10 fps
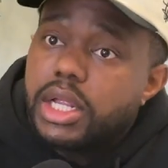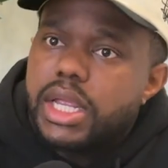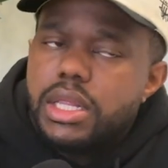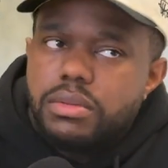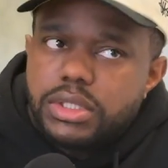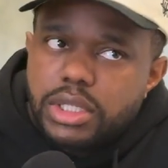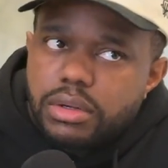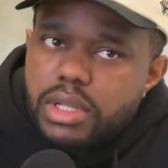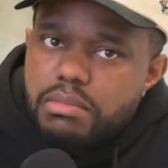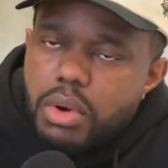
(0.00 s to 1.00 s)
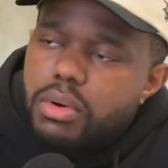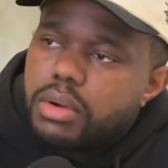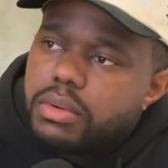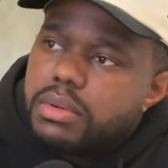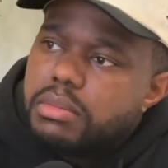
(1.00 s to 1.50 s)
he was literally
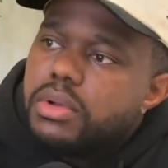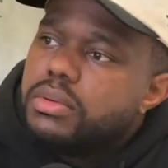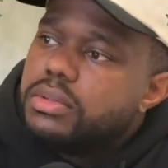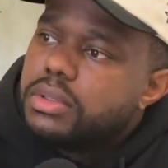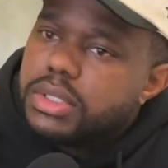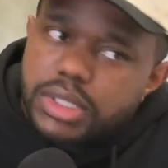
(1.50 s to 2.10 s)
born when we moved, so it's